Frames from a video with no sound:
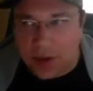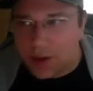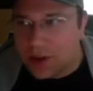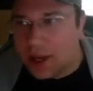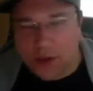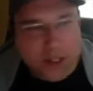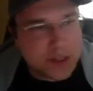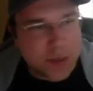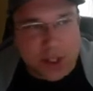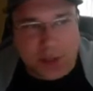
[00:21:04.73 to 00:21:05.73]
Give us as
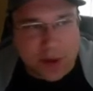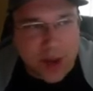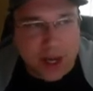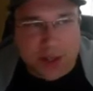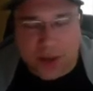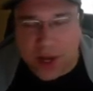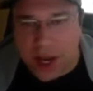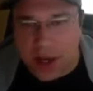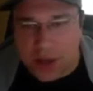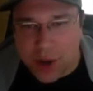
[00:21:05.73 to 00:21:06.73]
much feedback as you can,
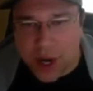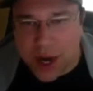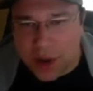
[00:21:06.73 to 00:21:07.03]
because right now,